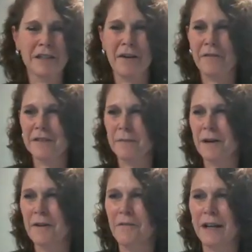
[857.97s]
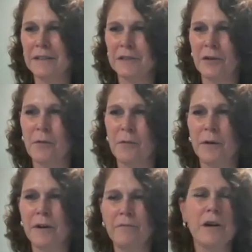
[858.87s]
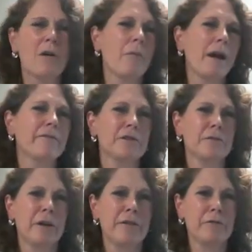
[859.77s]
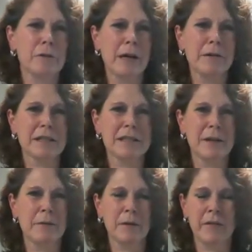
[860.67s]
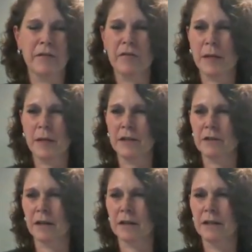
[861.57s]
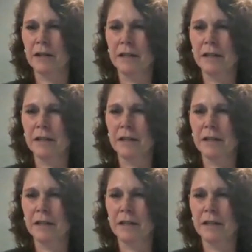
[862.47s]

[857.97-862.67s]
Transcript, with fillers: Jeff, as a matter of fact. So if we're awake for 24 hours, it's the equivalent of being drunk.